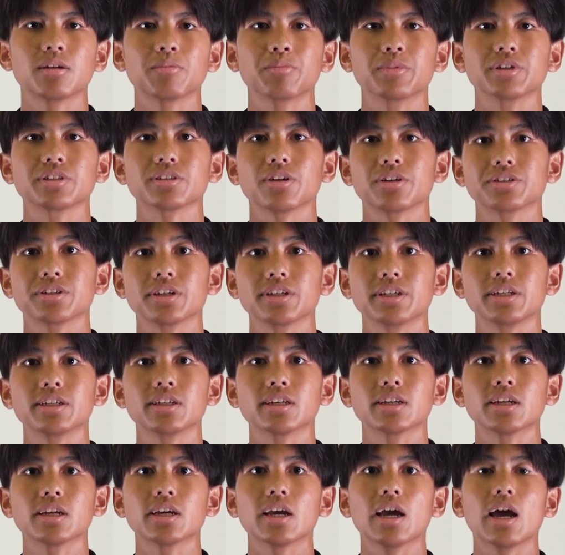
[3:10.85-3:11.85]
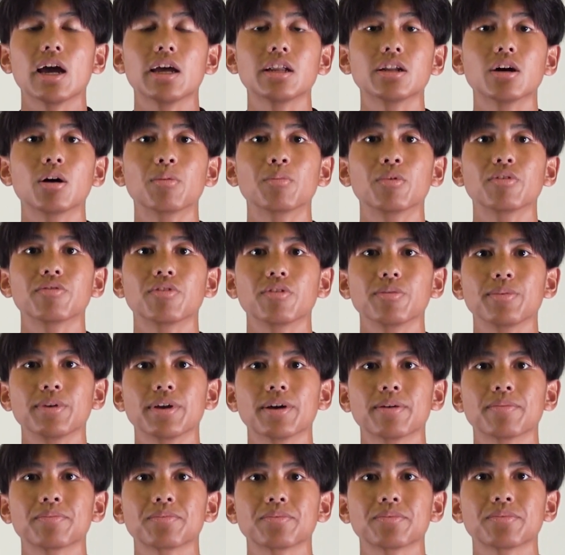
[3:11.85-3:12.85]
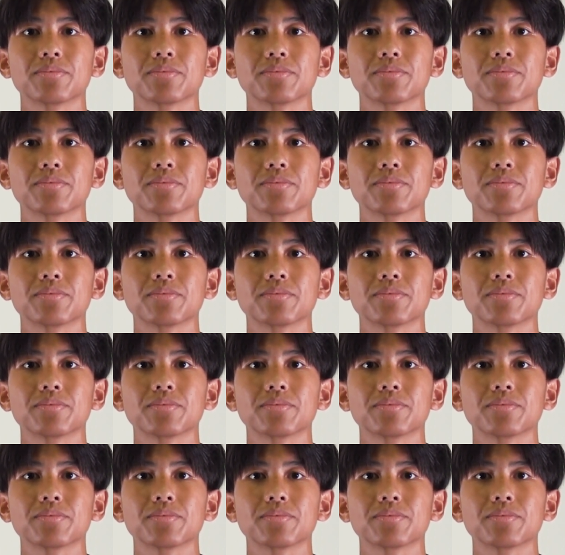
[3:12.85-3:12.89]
misogyny, and homophobia.